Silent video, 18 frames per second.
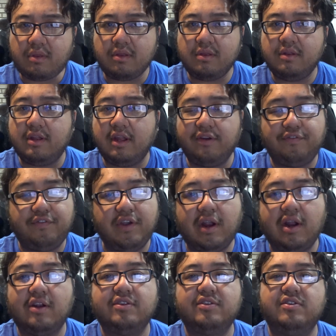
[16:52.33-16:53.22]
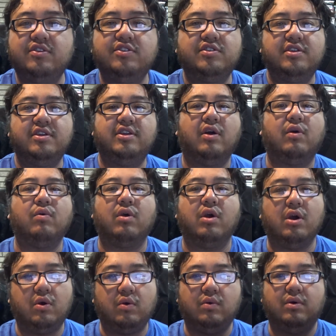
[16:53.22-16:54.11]
their figures usually don't
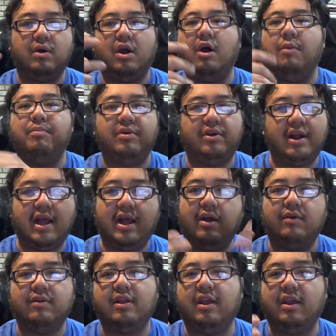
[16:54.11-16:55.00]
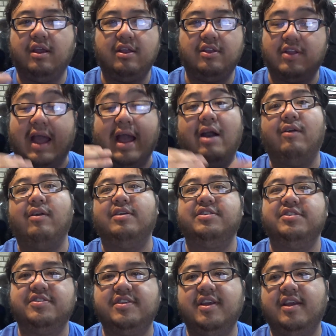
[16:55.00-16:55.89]
go up or down, I
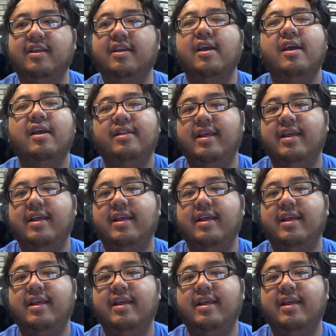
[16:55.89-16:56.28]
should say.